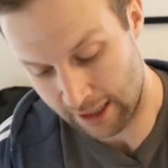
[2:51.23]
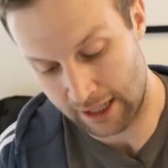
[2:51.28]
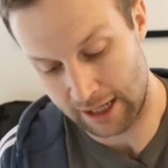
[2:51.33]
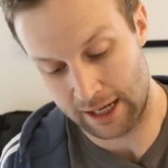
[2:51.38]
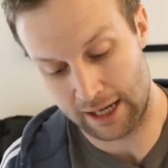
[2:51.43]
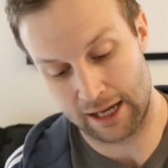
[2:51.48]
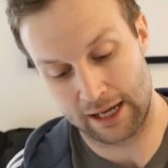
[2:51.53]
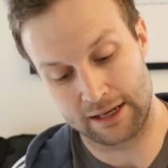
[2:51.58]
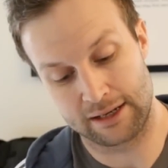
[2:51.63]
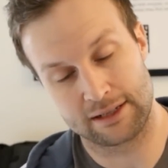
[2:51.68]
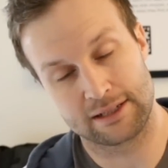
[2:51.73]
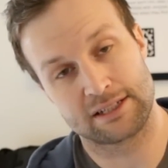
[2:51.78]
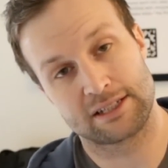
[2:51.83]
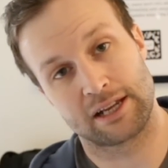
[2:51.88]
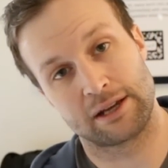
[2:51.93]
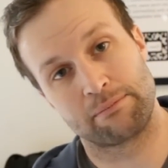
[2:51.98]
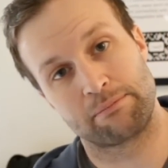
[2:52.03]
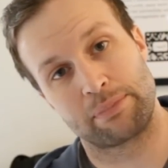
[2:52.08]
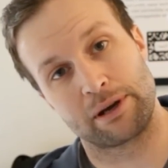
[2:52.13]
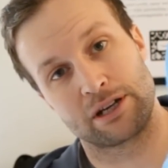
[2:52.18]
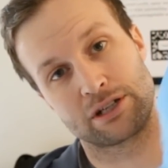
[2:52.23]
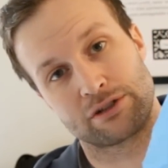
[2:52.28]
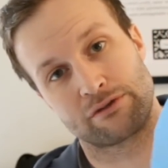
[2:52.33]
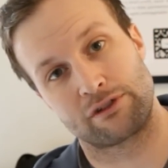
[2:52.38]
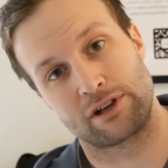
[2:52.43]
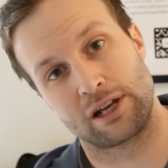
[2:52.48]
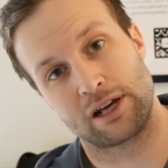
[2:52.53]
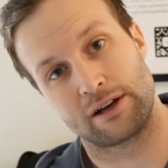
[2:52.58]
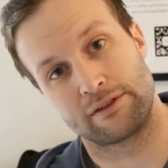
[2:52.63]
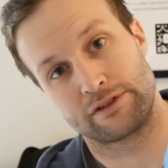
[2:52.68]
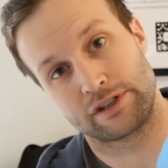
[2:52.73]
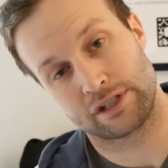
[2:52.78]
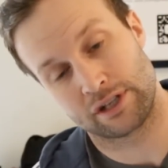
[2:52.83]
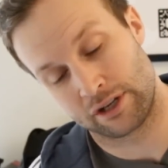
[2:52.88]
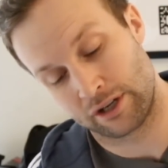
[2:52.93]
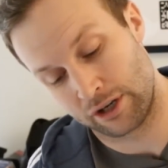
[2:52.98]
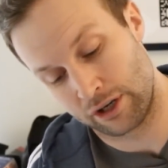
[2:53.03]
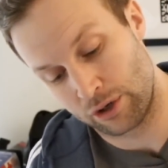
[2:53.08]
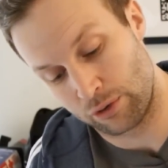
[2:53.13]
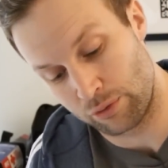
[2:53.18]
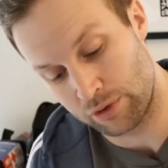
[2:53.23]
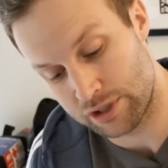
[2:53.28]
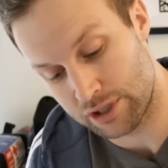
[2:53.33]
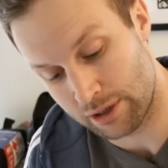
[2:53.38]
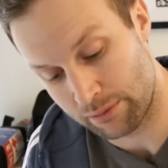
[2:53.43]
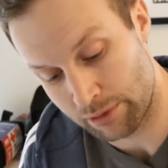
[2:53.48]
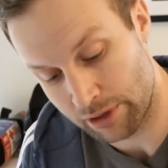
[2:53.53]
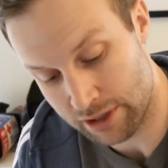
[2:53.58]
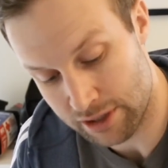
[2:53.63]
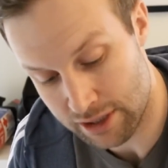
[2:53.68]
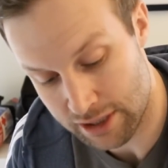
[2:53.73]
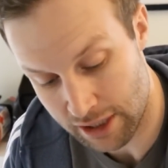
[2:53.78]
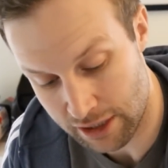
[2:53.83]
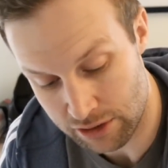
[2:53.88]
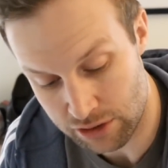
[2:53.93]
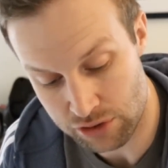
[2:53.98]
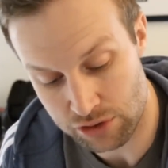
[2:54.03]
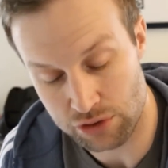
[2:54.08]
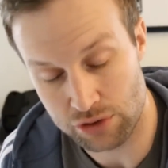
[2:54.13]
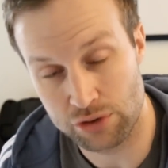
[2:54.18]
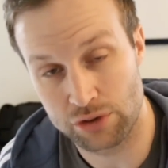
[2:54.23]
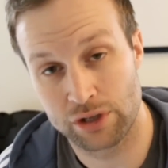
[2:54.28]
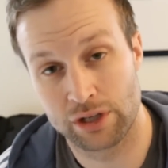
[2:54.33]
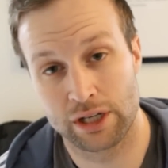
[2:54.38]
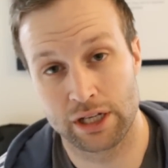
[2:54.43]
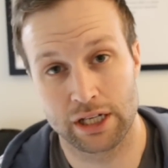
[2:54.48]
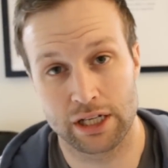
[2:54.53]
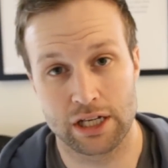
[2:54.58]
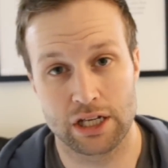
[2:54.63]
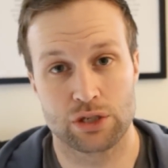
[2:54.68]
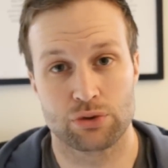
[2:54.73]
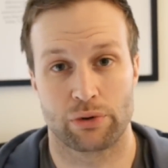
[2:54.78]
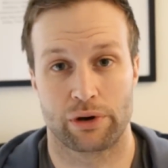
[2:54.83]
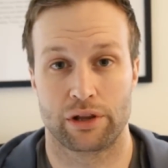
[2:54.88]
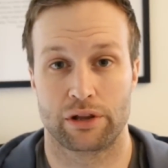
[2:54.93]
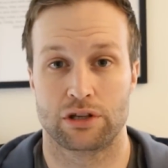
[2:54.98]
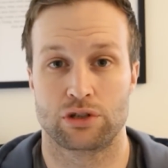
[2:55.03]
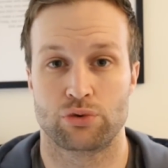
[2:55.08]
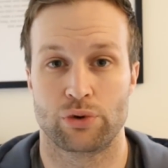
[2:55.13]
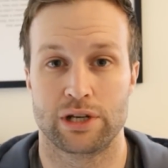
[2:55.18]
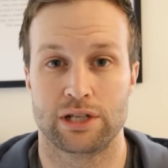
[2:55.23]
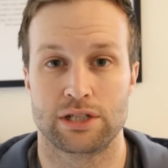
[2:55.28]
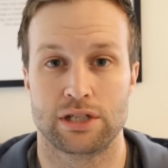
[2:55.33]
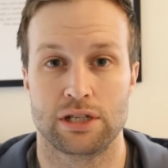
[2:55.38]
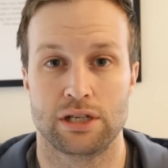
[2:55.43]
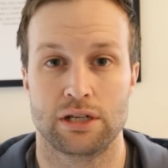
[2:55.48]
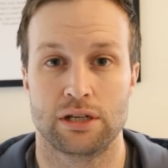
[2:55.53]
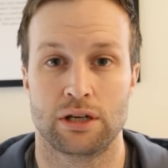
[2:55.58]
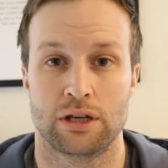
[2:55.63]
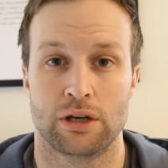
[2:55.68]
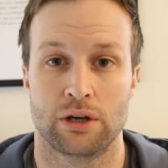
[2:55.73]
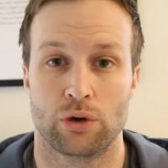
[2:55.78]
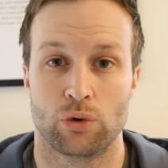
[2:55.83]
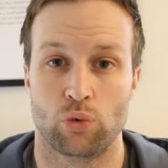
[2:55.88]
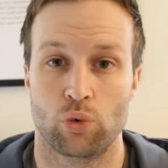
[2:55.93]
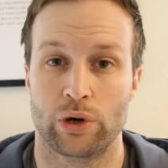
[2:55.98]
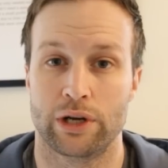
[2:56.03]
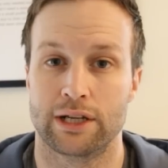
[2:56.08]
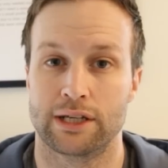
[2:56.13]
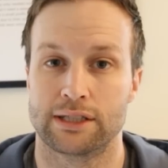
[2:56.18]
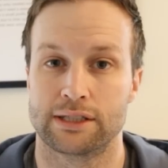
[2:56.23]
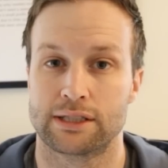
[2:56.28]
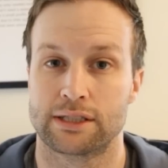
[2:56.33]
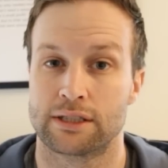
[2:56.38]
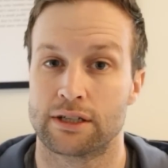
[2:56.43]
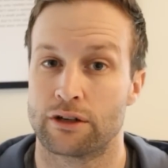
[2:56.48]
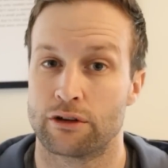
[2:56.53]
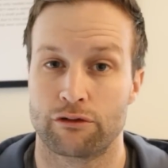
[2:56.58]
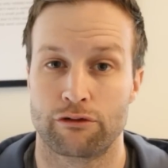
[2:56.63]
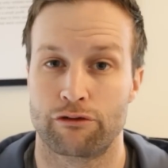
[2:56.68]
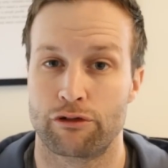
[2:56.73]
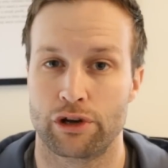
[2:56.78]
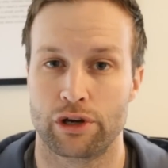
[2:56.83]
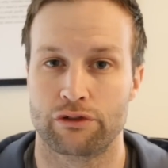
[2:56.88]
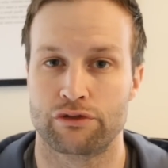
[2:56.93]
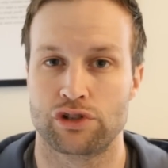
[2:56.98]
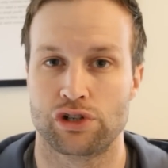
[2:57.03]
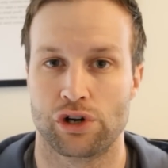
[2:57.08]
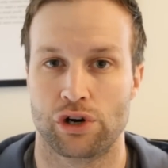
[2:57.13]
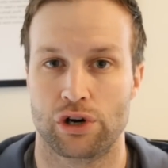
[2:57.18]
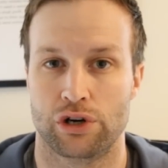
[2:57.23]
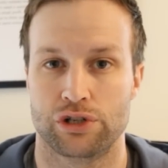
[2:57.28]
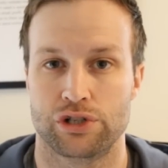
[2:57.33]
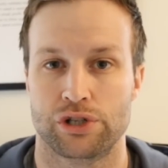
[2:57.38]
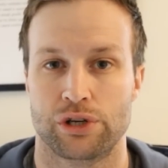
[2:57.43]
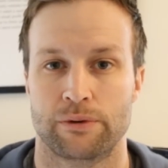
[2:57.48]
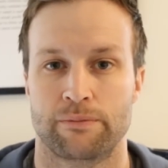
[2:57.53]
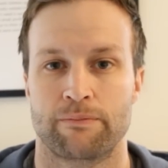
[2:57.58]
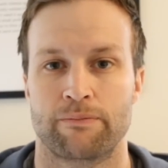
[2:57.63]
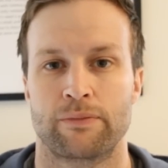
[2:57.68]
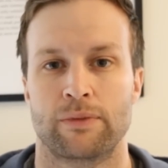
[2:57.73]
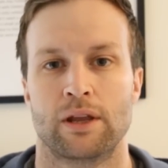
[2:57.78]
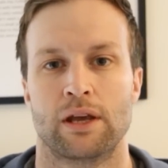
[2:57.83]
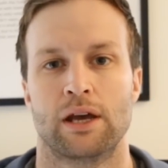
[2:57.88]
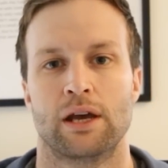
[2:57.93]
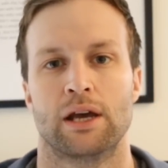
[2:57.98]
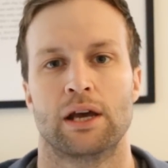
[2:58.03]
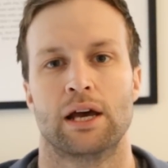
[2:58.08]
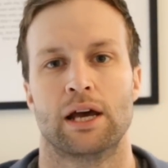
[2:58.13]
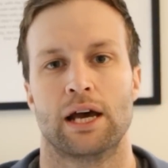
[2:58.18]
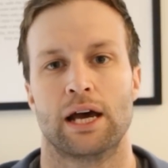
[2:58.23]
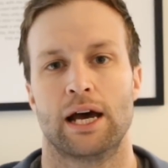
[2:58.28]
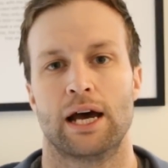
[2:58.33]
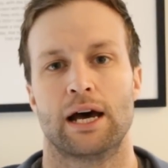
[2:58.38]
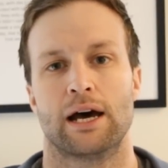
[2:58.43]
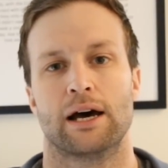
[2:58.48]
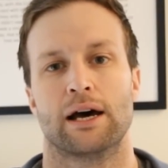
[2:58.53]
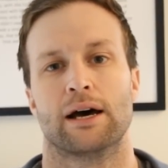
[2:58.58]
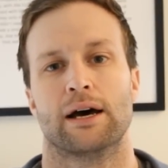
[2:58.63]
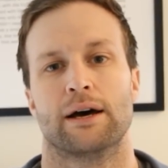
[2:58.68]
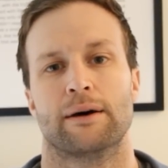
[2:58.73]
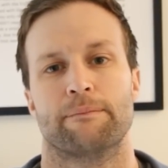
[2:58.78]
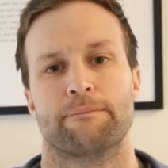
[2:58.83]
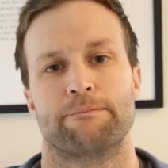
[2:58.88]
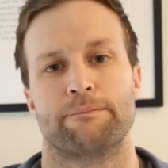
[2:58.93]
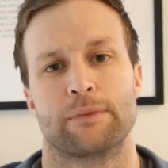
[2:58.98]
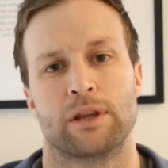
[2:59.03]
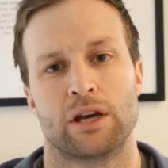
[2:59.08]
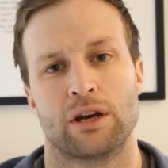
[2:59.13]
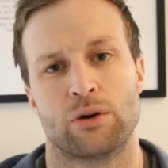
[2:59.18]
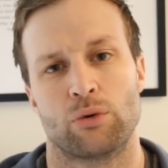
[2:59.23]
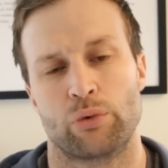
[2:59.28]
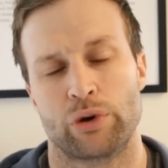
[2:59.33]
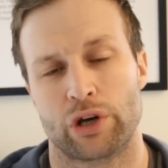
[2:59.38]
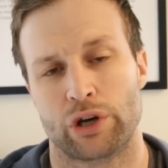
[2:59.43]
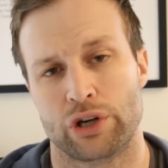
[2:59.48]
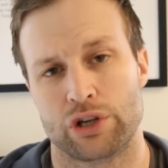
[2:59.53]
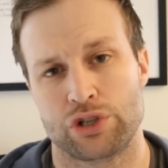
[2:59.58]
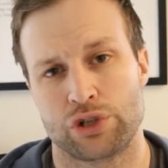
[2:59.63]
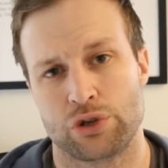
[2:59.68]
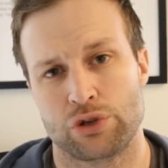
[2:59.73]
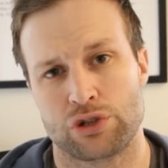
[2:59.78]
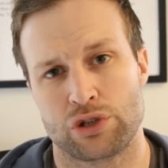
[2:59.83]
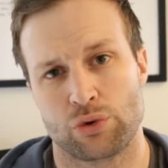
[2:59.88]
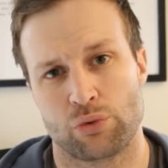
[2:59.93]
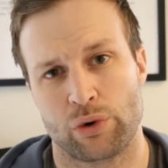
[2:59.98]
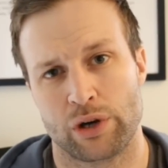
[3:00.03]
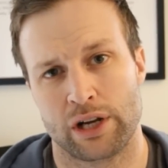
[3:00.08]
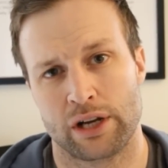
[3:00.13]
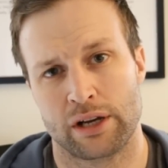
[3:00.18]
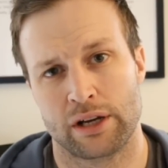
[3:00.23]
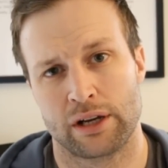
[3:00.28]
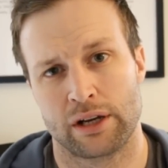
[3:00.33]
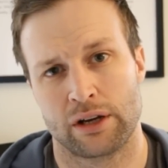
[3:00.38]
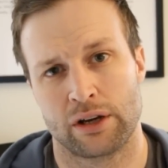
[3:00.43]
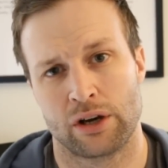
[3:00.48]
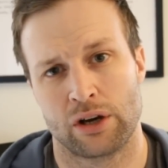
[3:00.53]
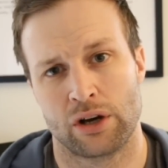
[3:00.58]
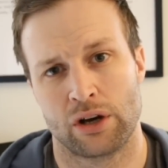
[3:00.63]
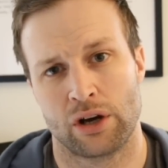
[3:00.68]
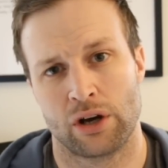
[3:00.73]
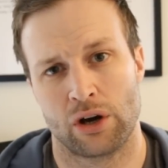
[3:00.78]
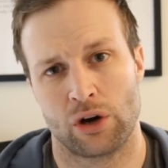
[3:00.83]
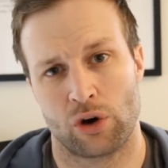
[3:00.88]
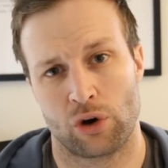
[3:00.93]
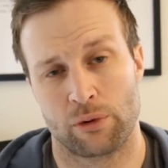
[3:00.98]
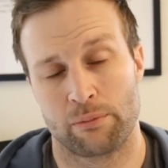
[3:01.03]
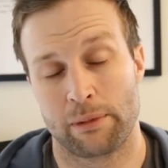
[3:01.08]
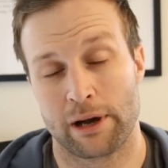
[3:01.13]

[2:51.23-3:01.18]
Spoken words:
and 10 pairs of gloves, which I'm going to send to each one of the 20 winners free of charge. We're going to choose the winner on